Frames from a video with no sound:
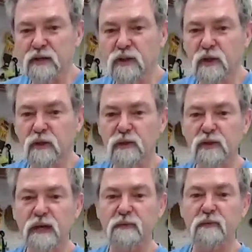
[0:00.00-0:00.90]
John
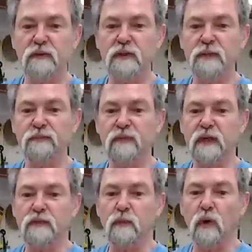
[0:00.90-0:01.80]
Luke, David Lucy,
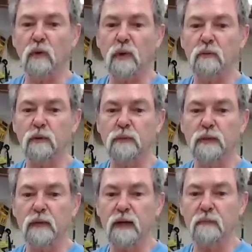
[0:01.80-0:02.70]
a smaller one would
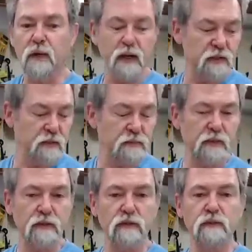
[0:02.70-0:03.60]
be great. Mine is a
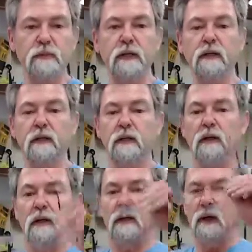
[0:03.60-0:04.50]
bit too big.
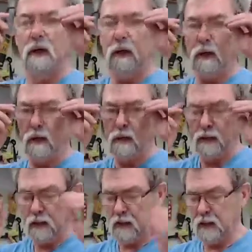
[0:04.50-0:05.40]

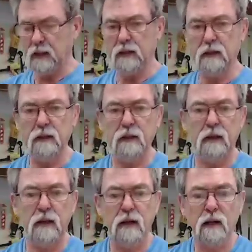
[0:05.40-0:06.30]
Okay,
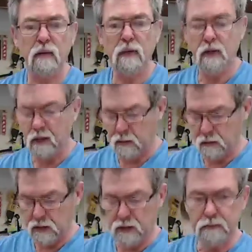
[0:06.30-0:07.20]
where are
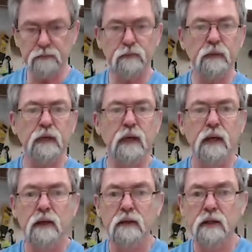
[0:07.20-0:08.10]
we?
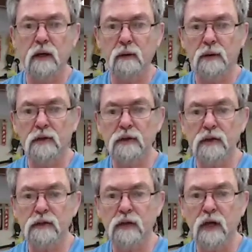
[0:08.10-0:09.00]
Go, I'm going to
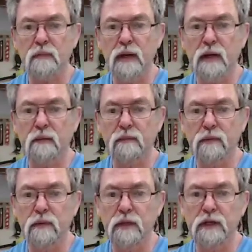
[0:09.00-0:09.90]
just slide back up
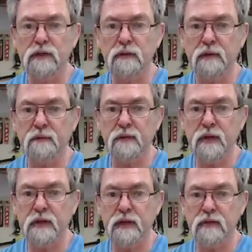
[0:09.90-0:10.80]
through here, see if I can
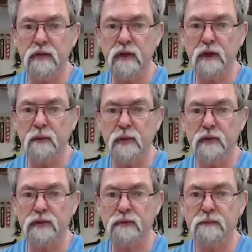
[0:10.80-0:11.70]
find Ken's earlier
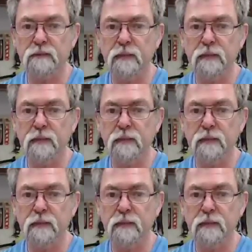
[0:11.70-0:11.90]
post.